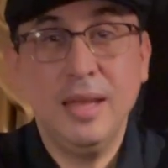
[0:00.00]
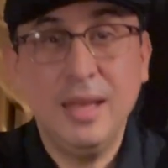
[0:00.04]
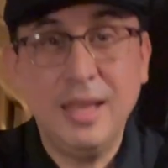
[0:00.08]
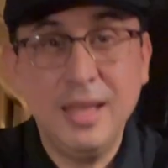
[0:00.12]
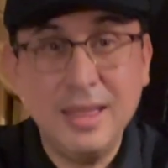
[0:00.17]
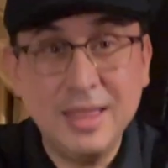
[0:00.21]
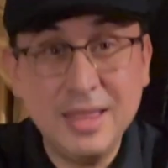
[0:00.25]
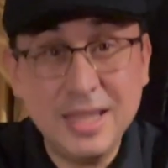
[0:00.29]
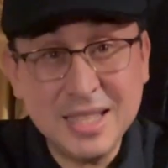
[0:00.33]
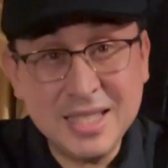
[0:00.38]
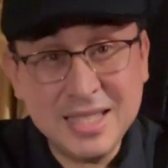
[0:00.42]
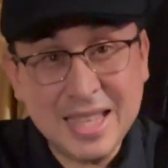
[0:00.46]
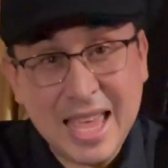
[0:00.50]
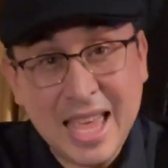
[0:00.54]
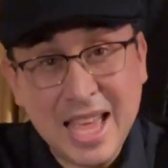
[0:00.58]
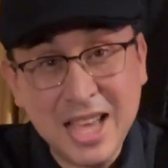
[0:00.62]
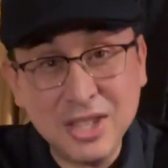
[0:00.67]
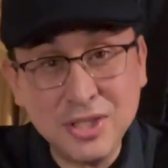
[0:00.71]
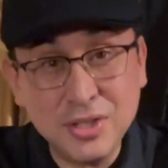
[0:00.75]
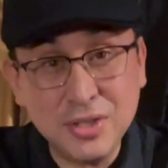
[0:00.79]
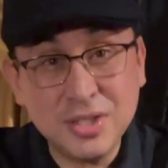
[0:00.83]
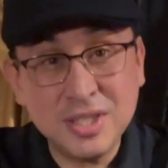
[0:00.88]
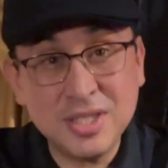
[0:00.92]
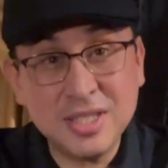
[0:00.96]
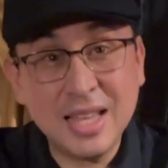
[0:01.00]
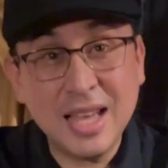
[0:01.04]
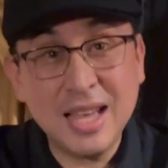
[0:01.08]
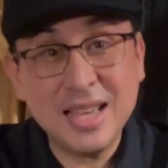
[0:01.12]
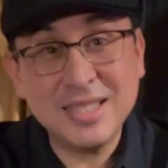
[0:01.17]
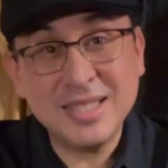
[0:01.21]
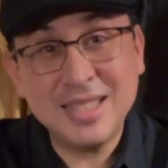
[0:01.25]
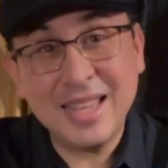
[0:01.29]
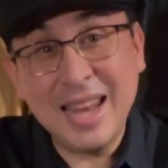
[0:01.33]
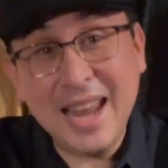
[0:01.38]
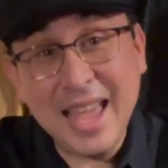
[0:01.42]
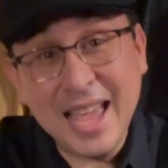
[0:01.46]
this
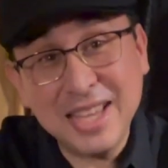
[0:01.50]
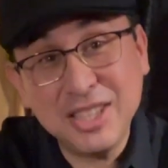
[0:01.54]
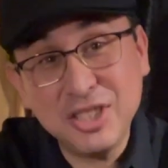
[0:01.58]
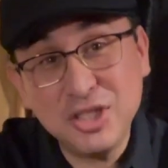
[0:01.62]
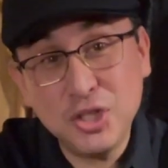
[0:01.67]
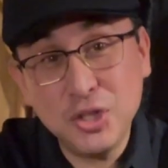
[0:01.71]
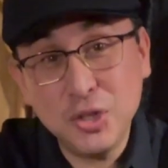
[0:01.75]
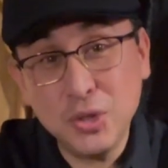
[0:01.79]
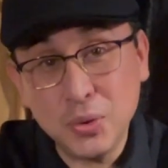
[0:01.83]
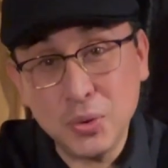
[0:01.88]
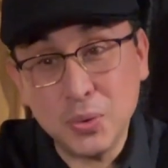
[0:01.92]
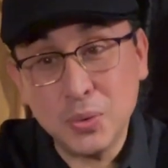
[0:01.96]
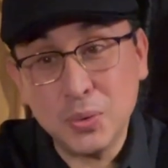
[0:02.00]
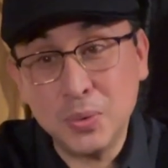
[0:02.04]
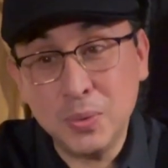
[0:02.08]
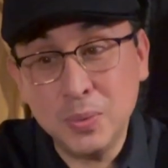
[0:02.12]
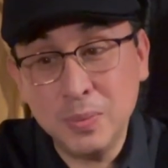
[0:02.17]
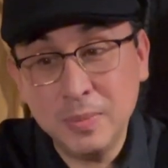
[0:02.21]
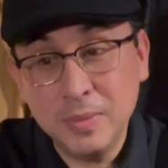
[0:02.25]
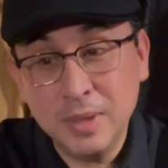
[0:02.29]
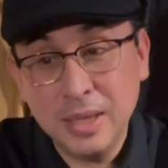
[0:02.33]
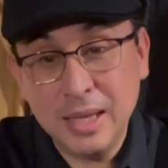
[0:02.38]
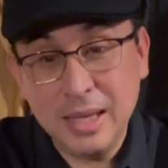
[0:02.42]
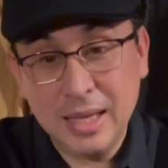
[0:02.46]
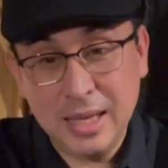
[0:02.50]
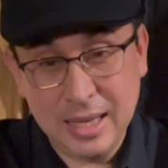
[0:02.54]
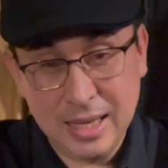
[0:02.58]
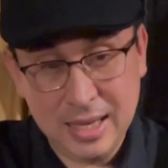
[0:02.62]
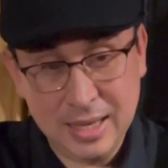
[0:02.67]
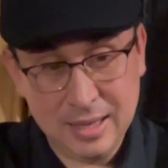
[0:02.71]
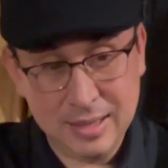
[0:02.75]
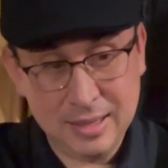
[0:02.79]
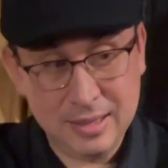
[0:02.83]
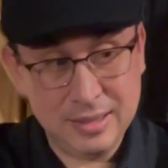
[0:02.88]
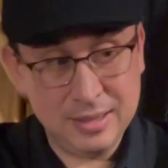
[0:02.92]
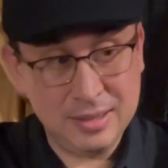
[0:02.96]
exercise that I do
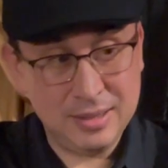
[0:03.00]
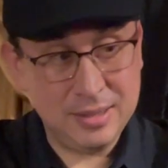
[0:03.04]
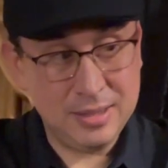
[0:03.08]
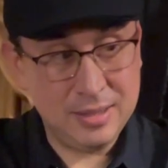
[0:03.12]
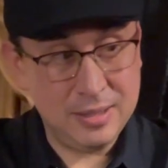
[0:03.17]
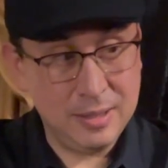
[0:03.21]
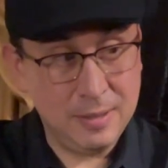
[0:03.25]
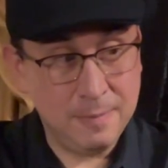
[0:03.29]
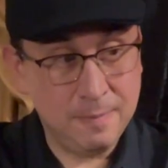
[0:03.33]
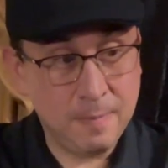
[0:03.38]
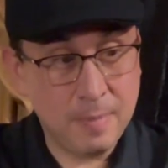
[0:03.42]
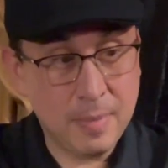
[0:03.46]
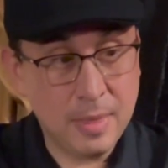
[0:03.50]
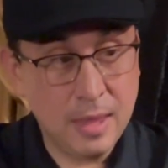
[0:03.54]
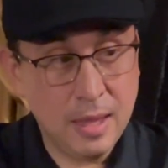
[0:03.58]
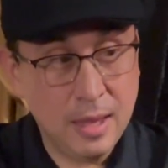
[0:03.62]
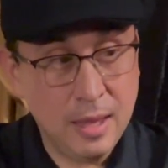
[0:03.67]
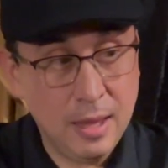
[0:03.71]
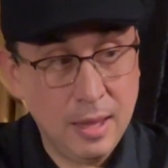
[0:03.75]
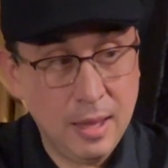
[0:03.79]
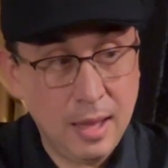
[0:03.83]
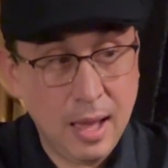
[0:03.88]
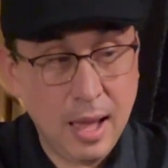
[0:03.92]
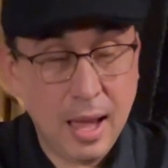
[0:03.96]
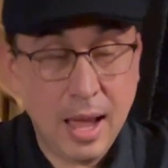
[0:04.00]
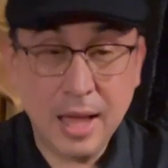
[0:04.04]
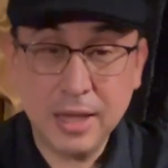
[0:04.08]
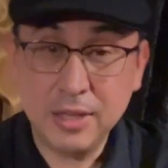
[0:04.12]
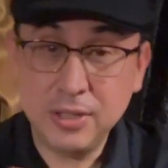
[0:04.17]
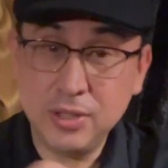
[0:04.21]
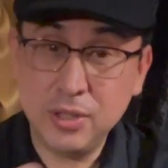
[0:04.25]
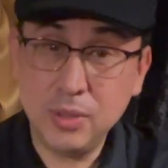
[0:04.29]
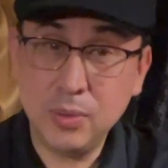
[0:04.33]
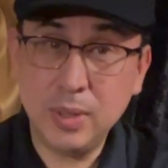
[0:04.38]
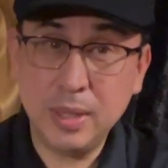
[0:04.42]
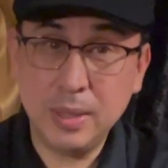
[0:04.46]
is I
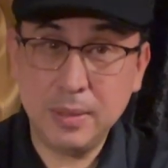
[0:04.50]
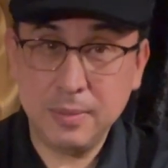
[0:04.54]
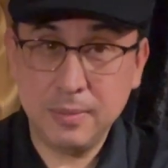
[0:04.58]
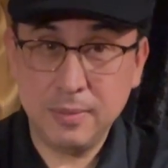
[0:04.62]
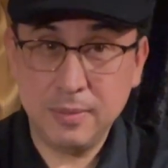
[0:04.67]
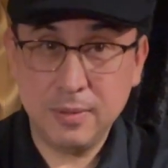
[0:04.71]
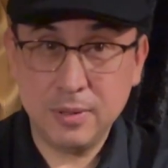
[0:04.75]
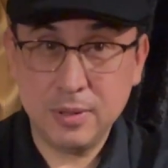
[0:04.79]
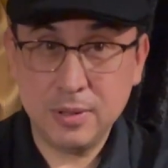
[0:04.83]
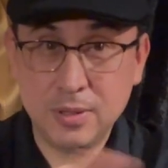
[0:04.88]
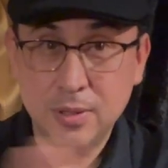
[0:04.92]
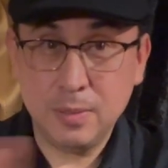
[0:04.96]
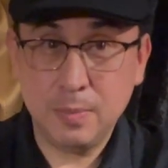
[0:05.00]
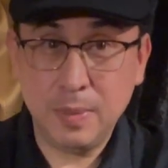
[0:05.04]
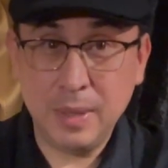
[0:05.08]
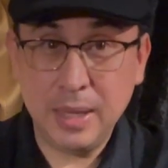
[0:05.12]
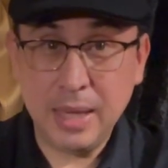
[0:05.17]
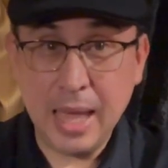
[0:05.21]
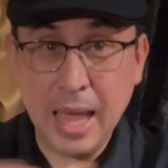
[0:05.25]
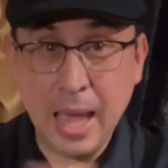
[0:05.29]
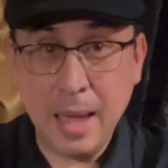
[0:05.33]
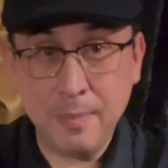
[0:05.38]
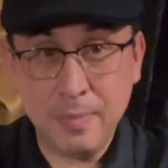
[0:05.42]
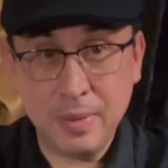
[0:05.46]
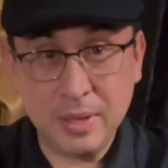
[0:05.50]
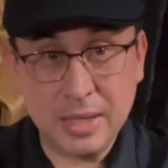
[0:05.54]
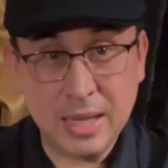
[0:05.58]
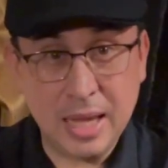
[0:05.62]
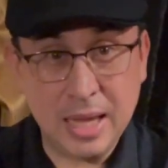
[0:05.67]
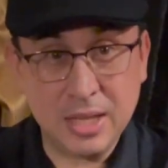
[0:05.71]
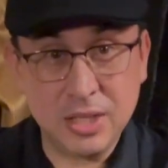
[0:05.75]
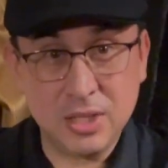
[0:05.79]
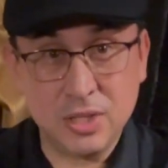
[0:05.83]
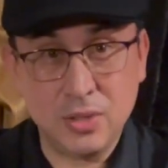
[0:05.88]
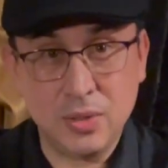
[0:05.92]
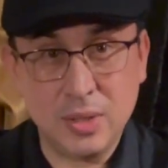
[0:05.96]
do it to be
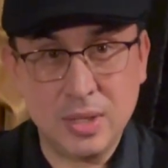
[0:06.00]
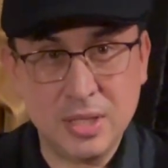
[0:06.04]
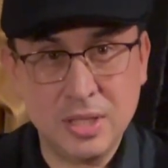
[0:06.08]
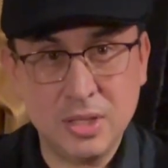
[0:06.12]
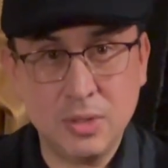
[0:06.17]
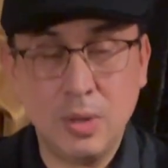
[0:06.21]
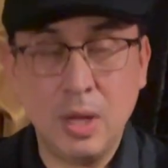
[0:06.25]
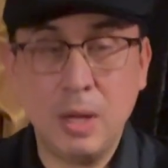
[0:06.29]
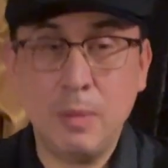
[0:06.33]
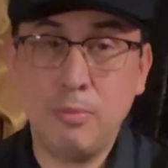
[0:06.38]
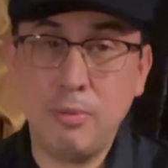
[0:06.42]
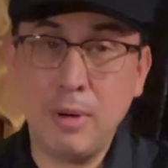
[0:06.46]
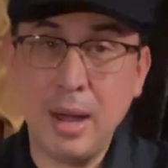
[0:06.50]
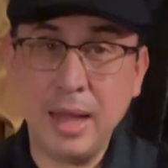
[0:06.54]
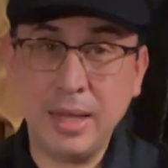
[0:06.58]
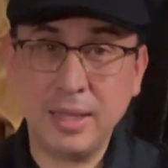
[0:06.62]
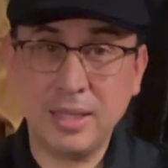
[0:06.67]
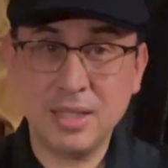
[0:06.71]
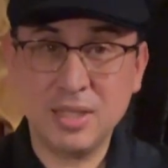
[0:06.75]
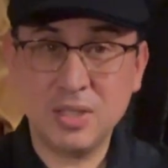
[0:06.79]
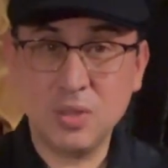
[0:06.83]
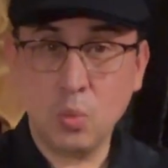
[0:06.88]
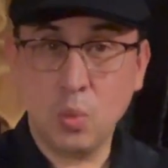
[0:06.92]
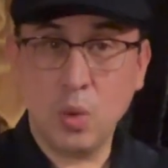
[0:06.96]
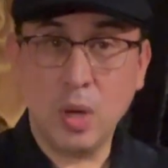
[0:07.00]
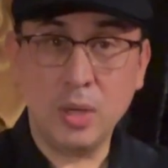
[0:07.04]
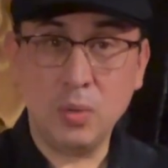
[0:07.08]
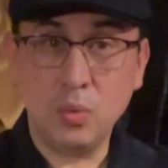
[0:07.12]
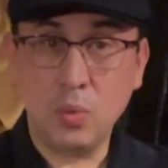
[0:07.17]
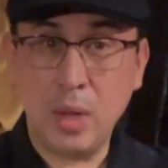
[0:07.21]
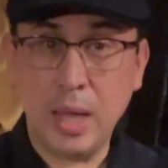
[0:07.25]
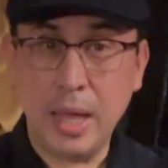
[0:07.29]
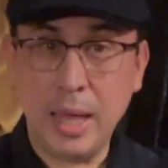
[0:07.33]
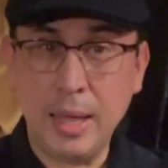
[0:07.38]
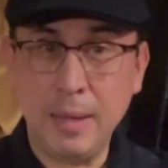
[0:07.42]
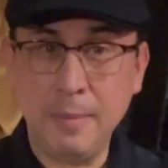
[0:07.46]
ambidextrous. So I practice one
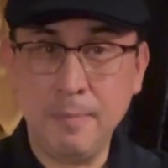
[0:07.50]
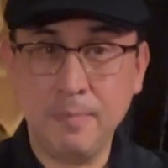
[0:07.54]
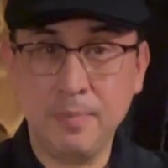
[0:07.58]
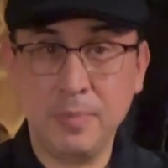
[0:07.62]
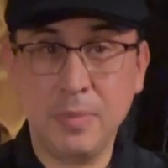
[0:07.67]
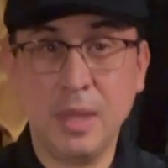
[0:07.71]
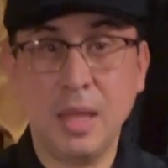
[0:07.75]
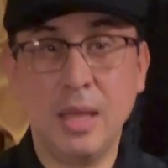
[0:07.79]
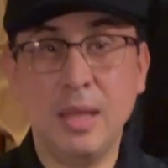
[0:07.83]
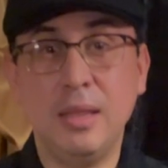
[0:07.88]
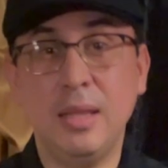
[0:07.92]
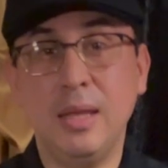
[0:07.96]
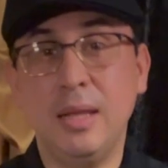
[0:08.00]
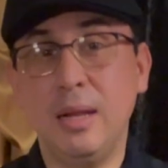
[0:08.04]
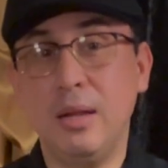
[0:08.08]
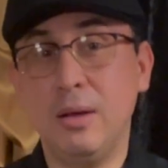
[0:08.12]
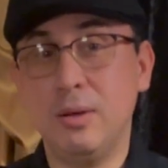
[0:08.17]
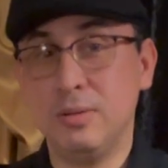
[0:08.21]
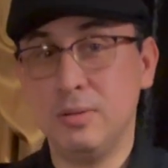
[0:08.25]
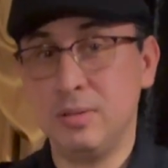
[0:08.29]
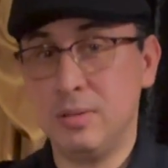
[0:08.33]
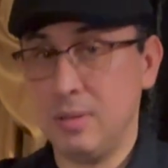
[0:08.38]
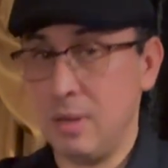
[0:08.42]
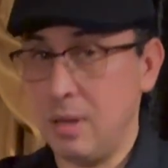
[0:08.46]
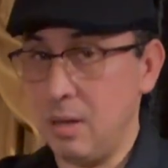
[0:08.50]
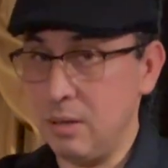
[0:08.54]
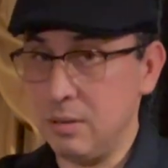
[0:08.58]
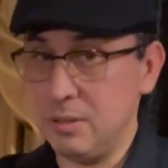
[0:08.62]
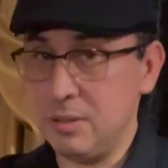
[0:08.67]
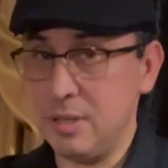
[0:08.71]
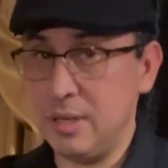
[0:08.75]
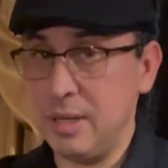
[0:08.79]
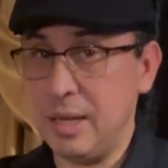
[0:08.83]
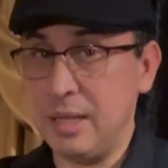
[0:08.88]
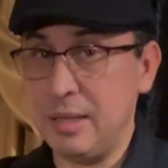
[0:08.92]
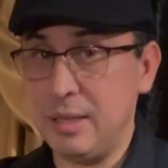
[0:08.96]
way and then I'll
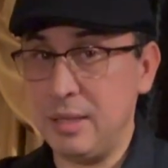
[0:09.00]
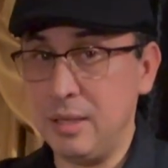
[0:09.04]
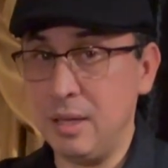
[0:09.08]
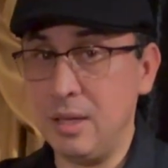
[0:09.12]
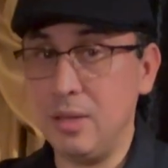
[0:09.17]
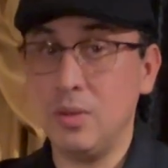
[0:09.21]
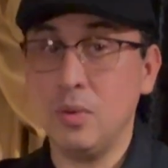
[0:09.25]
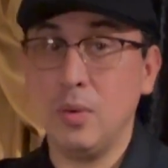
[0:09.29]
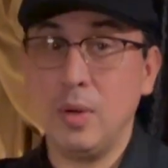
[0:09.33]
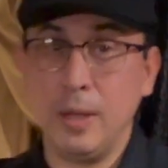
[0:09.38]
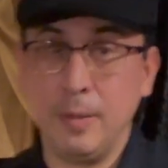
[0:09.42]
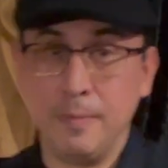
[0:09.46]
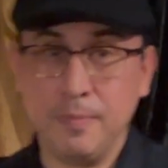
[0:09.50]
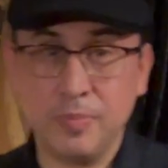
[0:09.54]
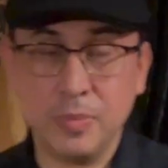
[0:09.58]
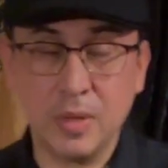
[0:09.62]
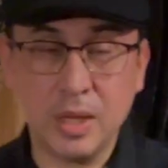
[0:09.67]
alternate the other way.